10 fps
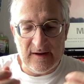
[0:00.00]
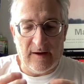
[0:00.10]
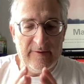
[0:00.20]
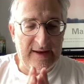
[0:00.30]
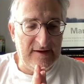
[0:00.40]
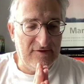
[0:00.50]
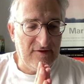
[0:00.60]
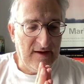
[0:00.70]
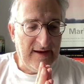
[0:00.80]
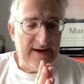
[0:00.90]
You know,
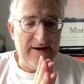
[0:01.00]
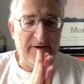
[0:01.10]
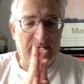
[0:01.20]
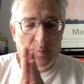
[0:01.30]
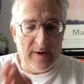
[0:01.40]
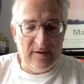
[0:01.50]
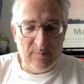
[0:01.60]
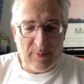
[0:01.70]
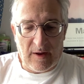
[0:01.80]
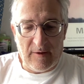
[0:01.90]
he's hearing the
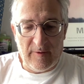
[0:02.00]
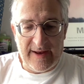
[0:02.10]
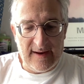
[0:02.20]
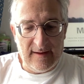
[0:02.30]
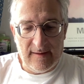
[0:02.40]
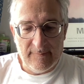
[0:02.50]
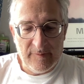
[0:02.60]
wind blowing,